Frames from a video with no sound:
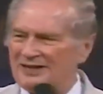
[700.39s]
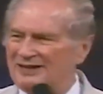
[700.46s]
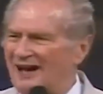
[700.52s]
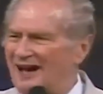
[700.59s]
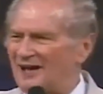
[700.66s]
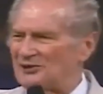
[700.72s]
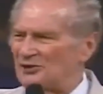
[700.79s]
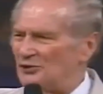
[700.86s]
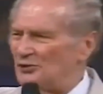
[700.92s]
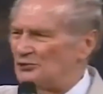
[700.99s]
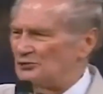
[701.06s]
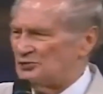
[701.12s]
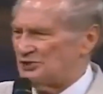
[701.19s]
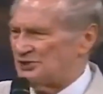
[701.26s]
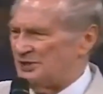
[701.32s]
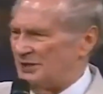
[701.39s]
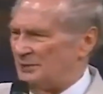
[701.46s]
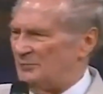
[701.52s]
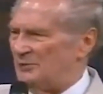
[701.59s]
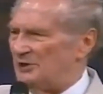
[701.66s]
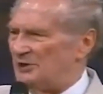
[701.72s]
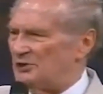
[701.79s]
God used
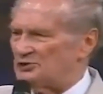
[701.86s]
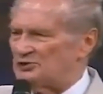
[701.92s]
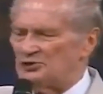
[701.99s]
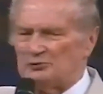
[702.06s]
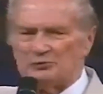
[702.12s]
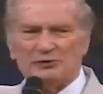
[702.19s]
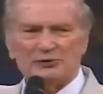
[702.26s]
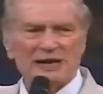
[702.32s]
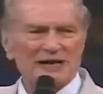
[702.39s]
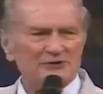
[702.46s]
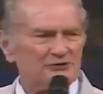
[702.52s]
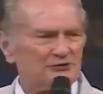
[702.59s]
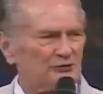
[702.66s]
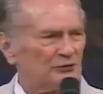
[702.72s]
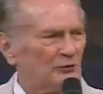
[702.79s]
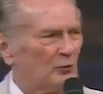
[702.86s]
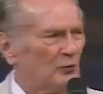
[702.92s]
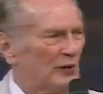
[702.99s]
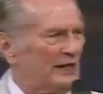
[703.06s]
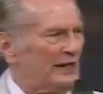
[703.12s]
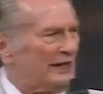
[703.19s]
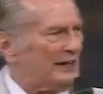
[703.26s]
him in a supernatural
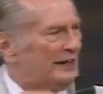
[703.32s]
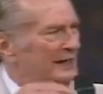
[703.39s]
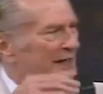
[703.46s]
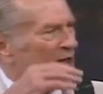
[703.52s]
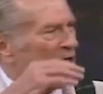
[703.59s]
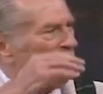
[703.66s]
way